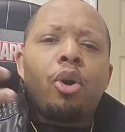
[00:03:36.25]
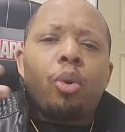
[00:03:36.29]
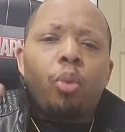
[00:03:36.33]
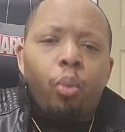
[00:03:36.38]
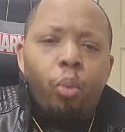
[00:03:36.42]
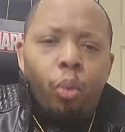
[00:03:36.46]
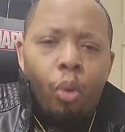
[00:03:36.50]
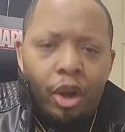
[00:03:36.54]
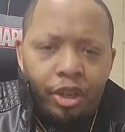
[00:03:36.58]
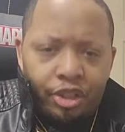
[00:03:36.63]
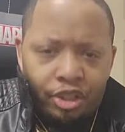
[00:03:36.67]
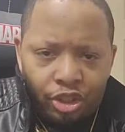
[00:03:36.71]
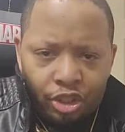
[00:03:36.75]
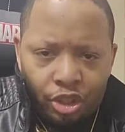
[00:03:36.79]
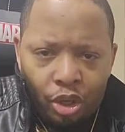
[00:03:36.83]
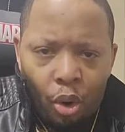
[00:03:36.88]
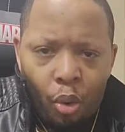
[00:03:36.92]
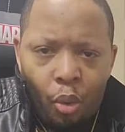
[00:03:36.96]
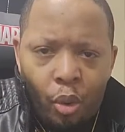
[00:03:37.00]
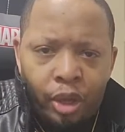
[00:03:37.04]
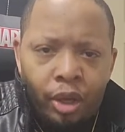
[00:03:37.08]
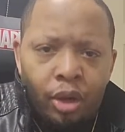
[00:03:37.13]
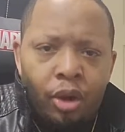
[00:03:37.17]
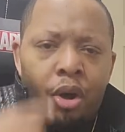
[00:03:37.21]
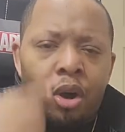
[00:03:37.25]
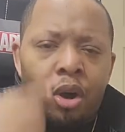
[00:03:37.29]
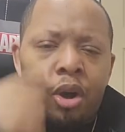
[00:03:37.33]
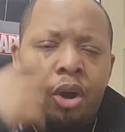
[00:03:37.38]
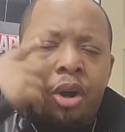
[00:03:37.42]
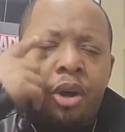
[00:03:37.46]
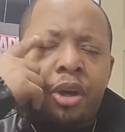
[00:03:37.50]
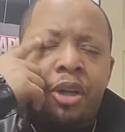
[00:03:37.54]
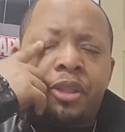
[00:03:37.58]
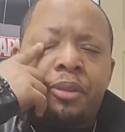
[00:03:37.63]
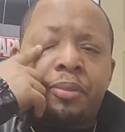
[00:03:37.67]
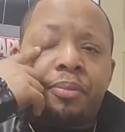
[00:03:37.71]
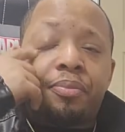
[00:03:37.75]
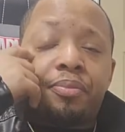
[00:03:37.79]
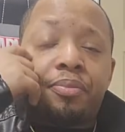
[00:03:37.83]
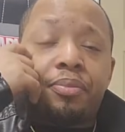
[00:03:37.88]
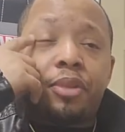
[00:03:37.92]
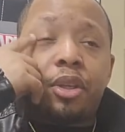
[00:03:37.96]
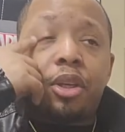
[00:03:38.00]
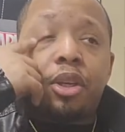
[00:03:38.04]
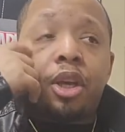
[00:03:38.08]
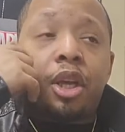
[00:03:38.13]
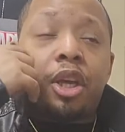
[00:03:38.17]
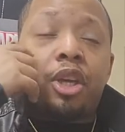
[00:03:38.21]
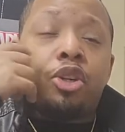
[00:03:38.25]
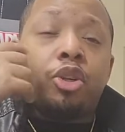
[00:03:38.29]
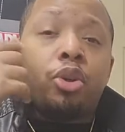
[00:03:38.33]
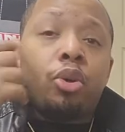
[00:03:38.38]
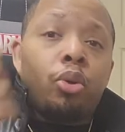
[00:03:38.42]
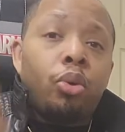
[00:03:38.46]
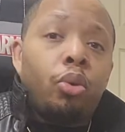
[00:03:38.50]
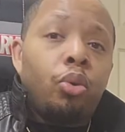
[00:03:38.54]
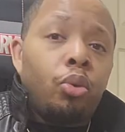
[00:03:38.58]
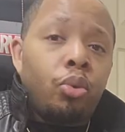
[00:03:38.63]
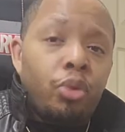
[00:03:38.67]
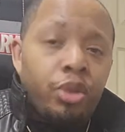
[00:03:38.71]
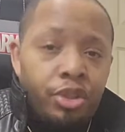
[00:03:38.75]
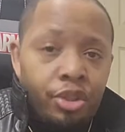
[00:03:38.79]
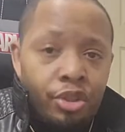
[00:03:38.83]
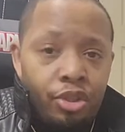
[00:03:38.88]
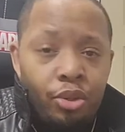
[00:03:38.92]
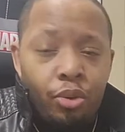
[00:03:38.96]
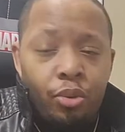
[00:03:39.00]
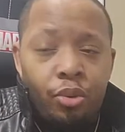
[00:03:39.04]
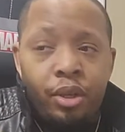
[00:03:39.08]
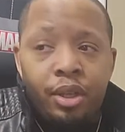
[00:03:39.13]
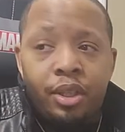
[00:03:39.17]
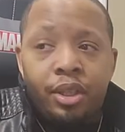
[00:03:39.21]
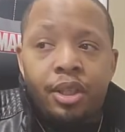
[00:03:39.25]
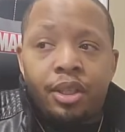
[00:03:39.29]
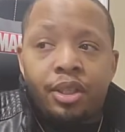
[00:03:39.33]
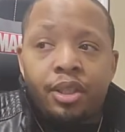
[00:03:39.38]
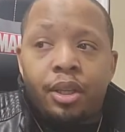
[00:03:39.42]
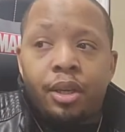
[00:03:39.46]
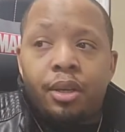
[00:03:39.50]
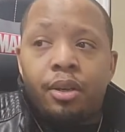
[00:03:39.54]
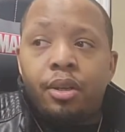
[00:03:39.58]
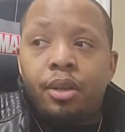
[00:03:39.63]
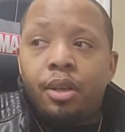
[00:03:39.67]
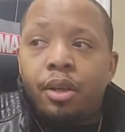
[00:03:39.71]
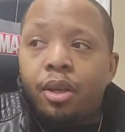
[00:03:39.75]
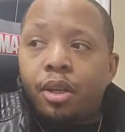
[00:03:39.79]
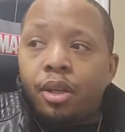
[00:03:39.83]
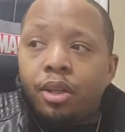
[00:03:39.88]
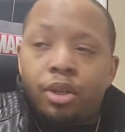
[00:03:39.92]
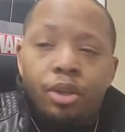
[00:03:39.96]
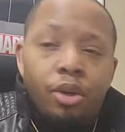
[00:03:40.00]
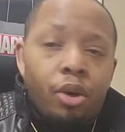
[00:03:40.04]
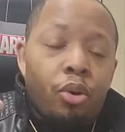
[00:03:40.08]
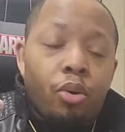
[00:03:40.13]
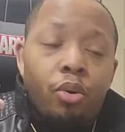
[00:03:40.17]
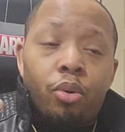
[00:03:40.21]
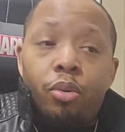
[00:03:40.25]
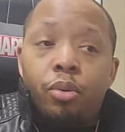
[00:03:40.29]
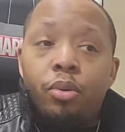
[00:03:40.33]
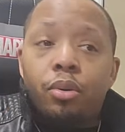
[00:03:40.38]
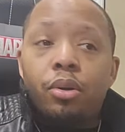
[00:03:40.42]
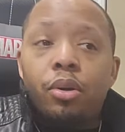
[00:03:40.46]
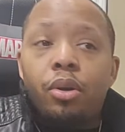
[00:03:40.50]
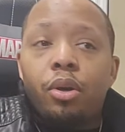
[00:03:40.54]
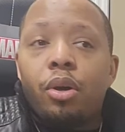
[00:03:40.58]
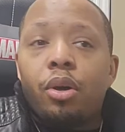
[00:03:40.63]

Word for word: what's going on and who is doing this and, you know,